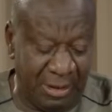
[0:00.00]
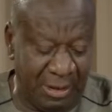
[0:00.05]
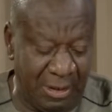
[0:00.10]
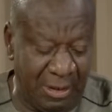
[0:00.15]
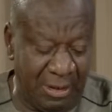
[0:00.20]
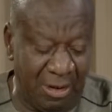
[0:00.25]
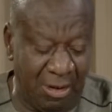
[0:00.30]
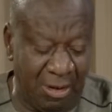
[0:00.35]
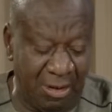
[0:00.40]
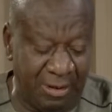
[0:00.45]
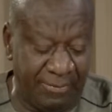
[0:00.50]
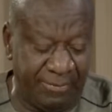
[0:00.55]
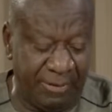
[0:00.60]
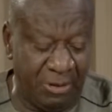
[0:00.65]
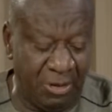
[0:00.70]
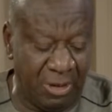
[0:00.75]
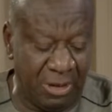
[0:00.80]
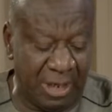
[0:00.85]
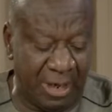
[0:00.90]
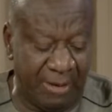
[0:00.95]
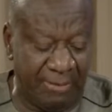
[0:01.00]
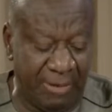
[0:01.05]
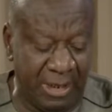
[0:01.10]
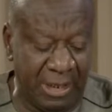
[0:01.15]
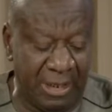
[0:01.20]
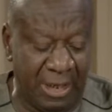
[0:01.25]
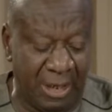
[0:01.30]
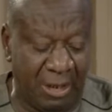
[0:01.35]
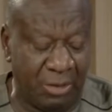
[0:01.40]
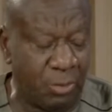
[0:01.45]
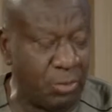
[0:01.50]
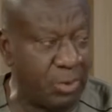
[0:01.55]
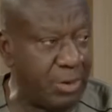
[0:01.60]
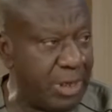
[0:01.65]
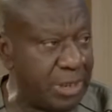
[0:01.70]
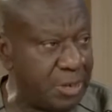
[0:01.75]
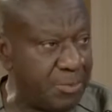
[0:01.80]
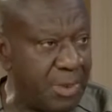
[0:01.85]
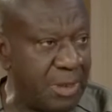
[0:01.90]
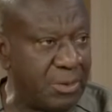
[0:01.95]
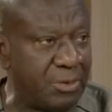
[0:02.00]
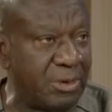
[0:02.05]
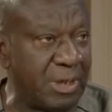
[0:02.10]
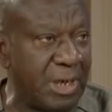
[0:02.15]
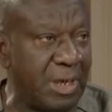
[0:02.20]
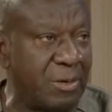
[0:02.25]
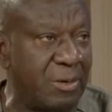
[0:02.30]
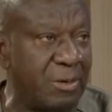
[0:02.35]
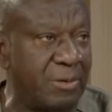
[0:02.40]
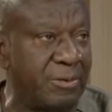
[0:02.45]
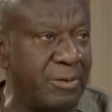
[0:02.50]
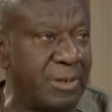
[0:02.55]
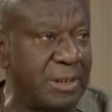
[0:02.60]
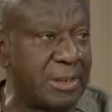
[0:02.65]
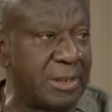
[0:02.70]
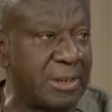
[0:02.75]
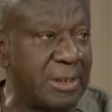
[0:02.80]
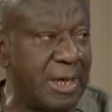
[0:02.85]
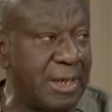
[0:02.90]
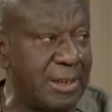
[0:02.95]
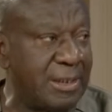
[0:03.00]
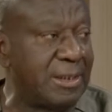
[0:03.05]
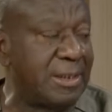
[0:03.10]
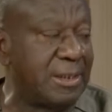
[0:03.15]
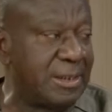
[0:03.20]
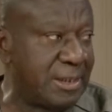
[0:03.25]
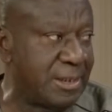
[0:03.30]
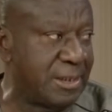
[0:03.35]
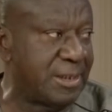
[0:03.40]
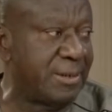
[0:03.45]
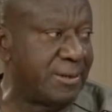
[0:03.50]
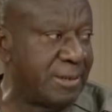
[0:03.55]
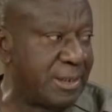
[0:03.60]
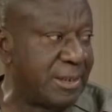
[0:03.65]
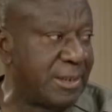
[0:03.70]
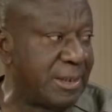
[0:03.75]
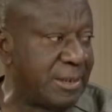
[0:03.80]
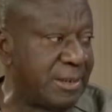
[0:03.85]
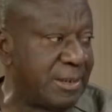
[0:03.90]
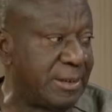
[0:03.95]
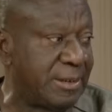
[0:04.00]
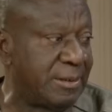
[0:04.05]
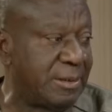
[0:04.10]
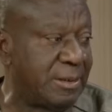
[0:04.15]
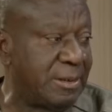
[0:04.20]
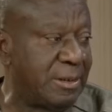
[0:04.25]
all the figures are read out with respect to other countries, I think it is irritating.